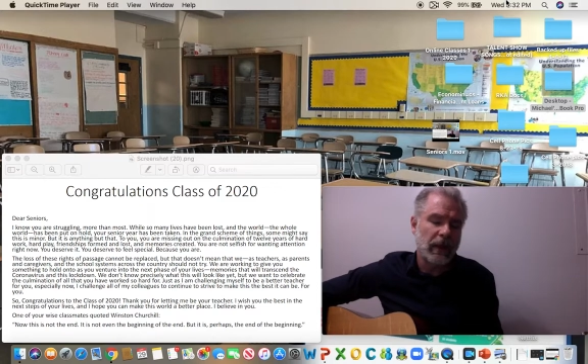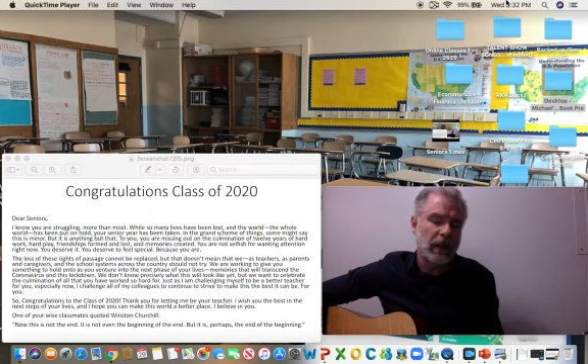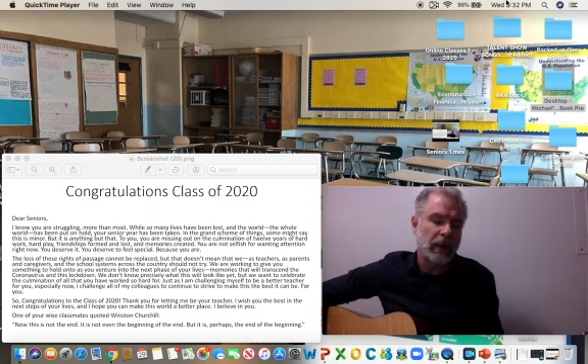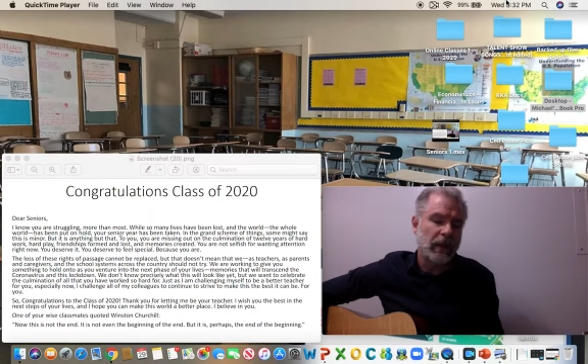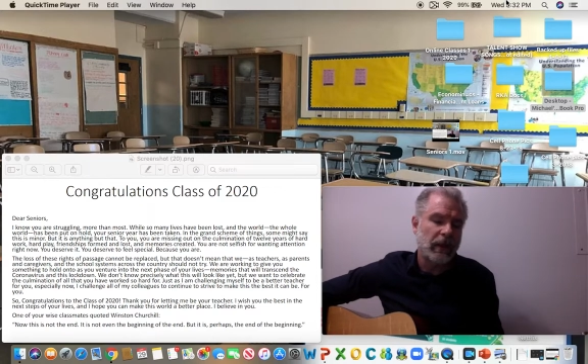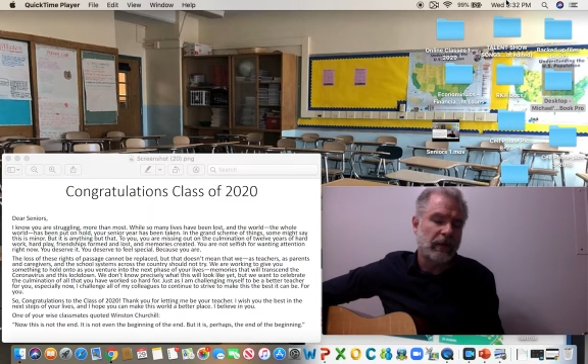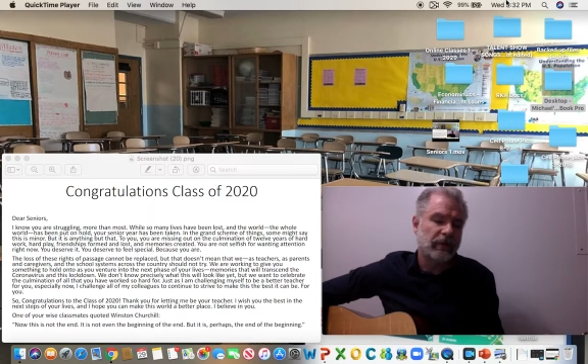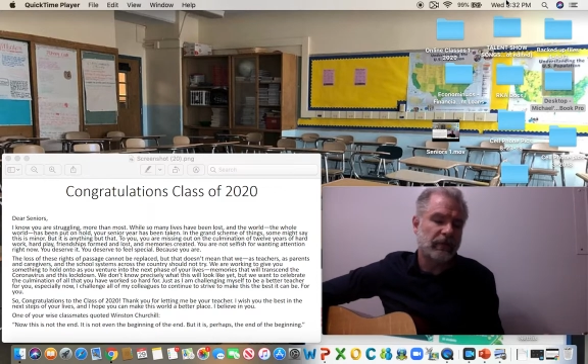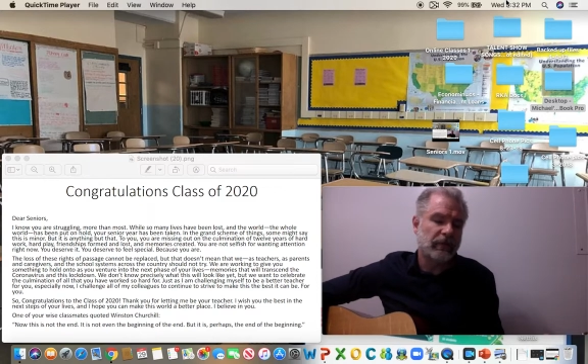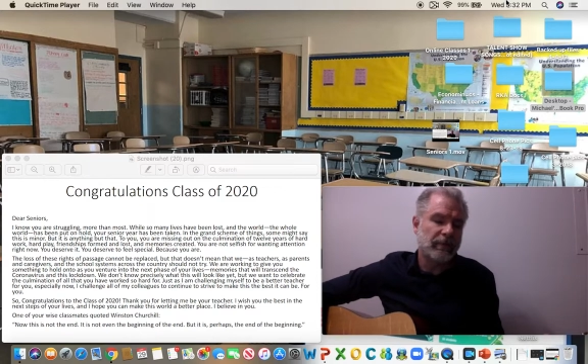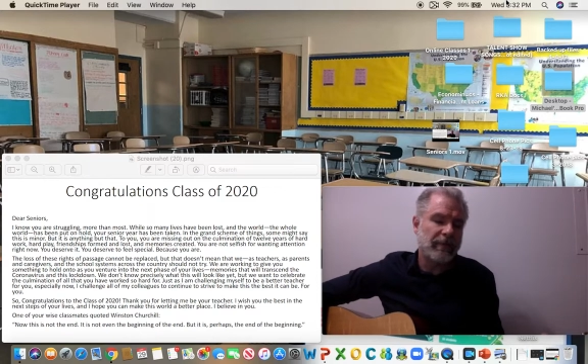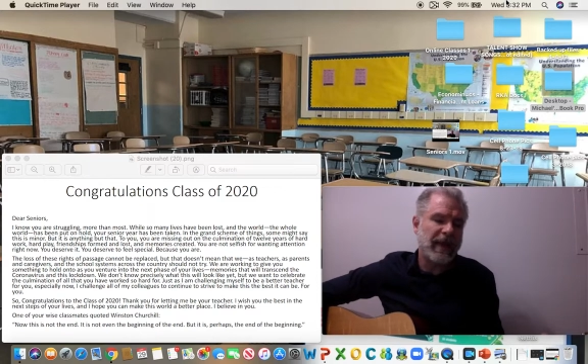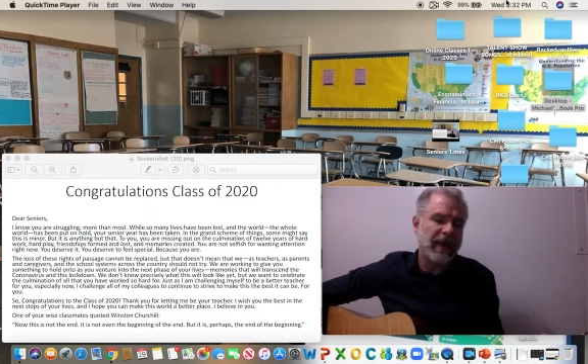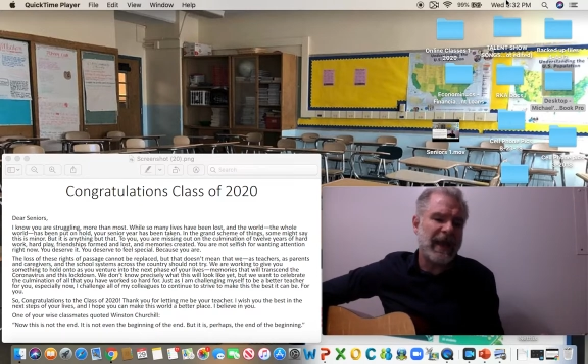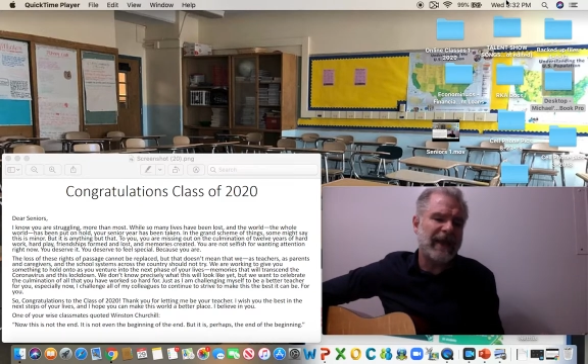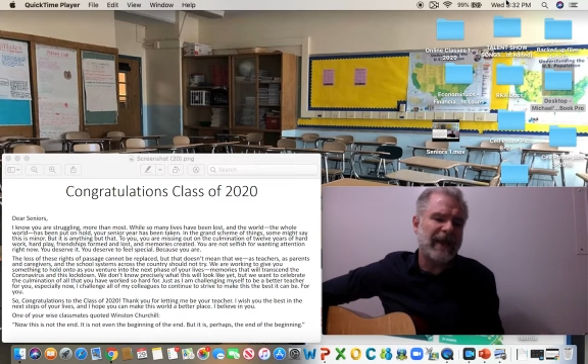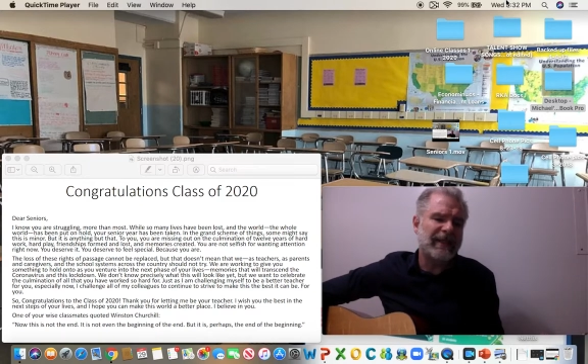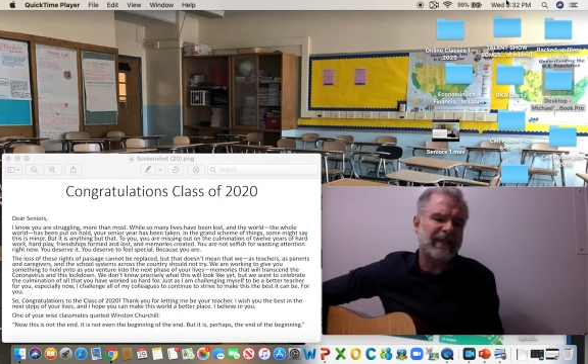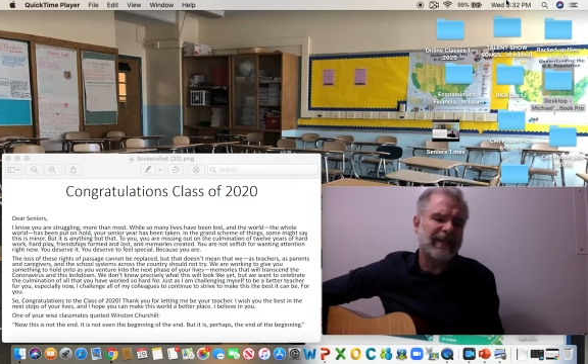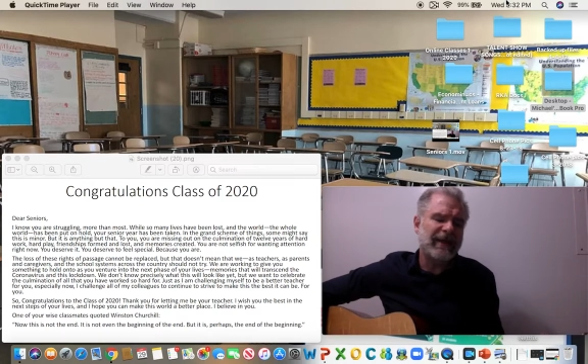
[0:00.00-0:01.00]
So
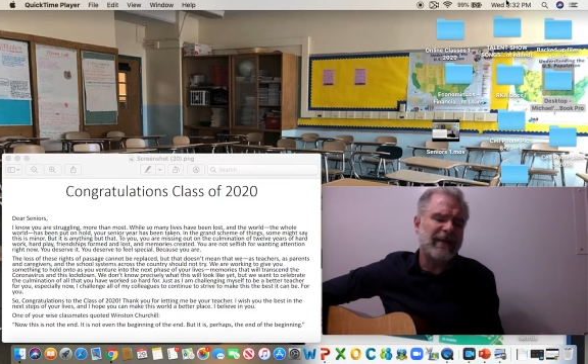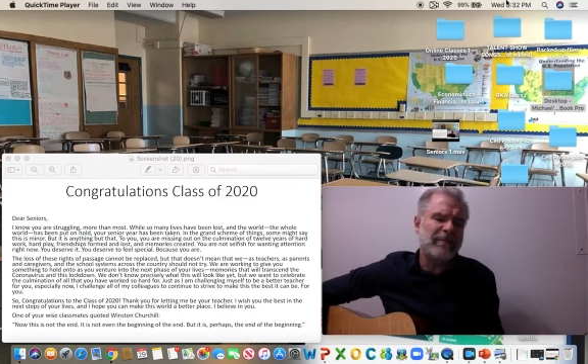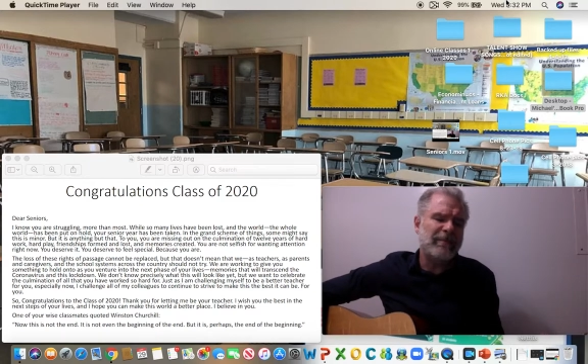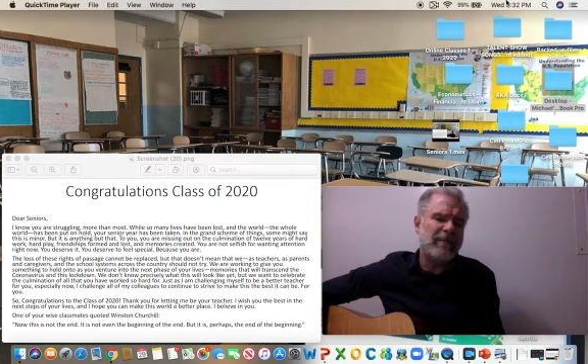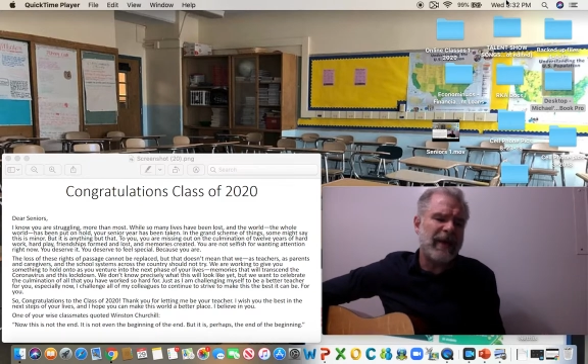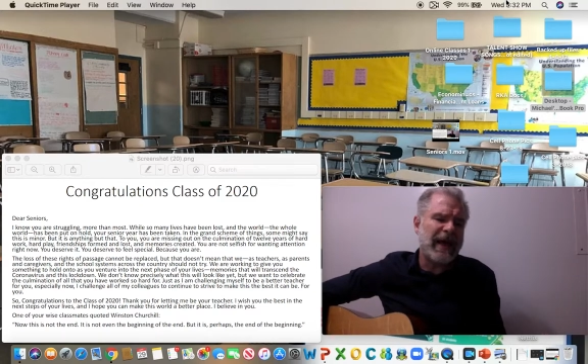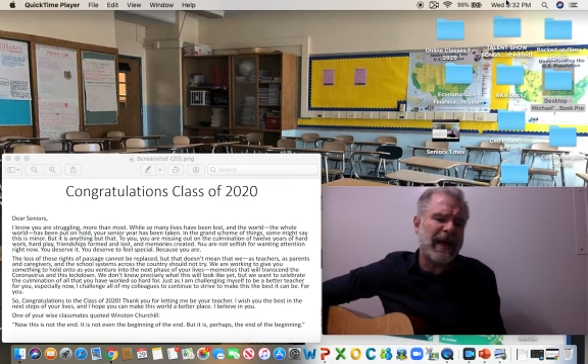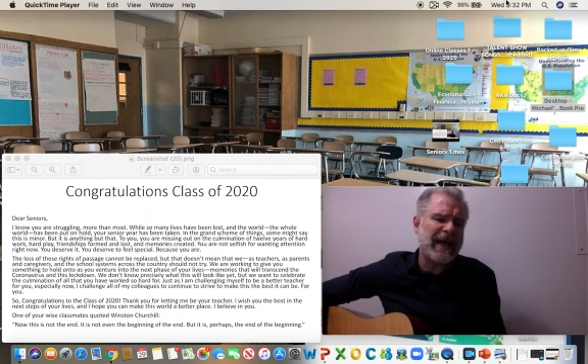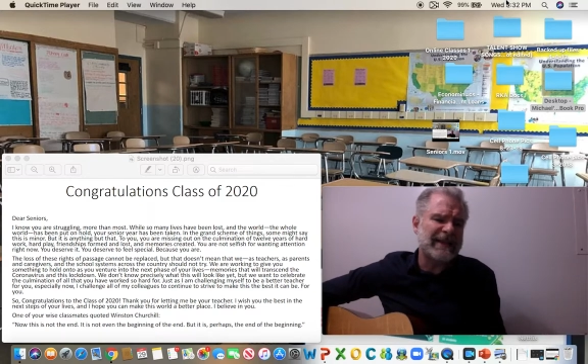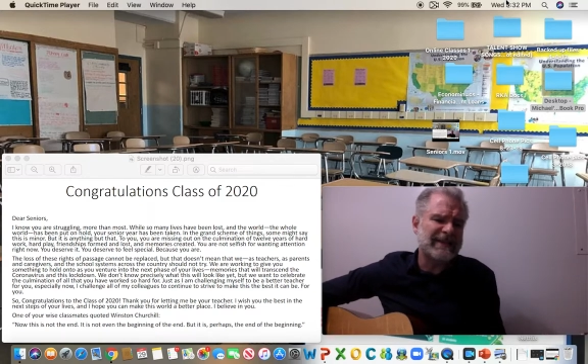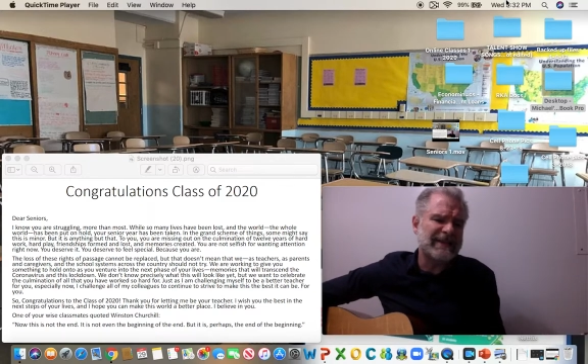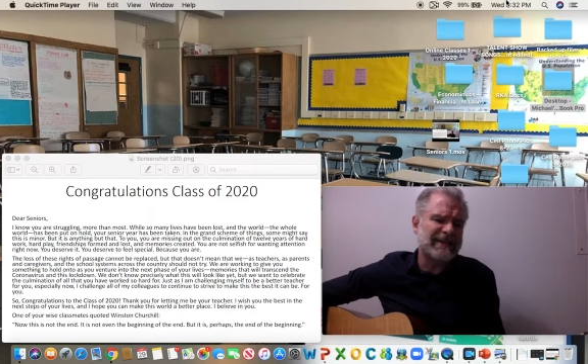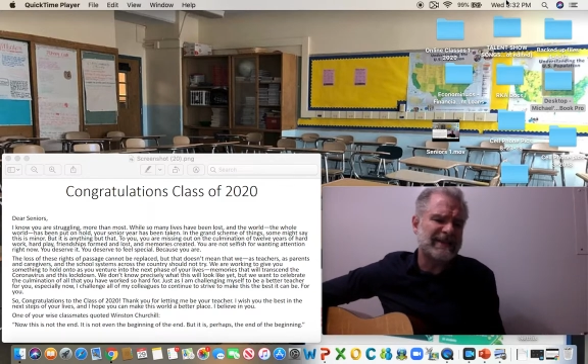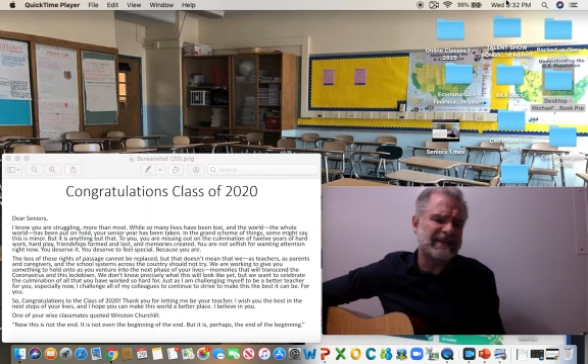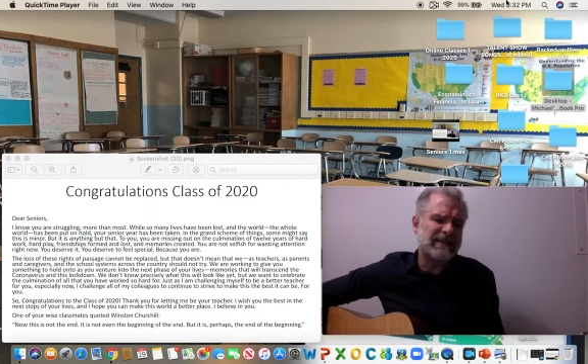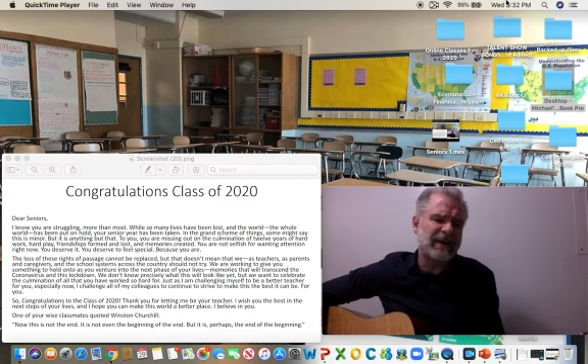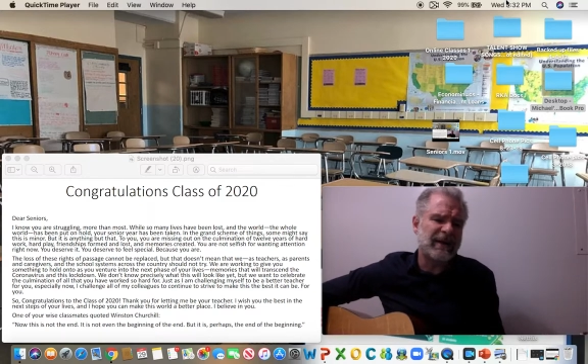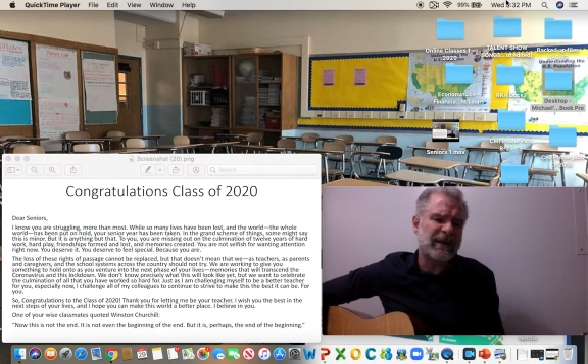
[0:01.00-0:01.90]
make the best